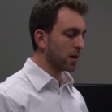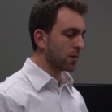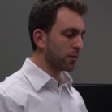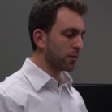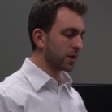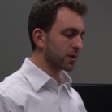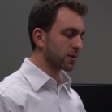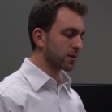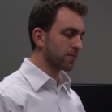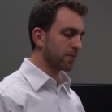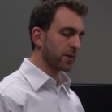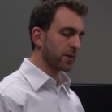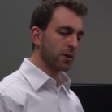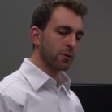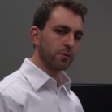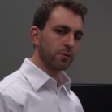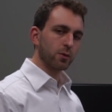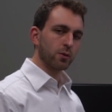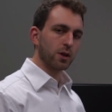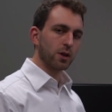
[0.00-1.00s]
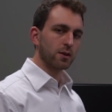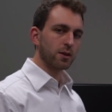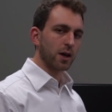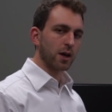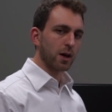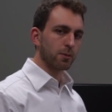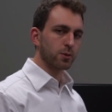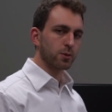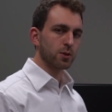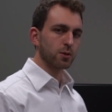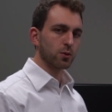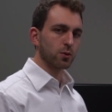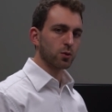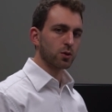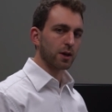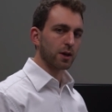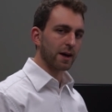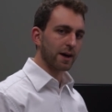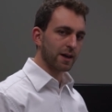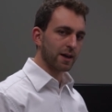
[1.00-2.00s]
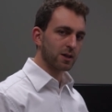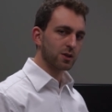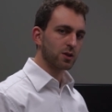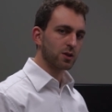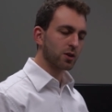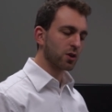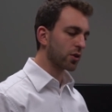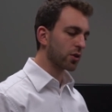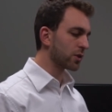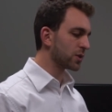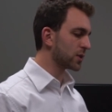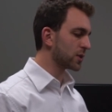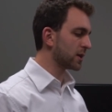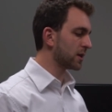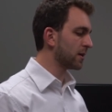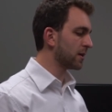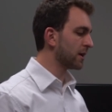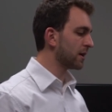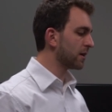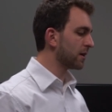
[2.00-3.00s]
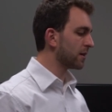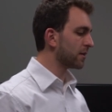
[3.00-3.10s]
But if you need the absolute highest accuracy,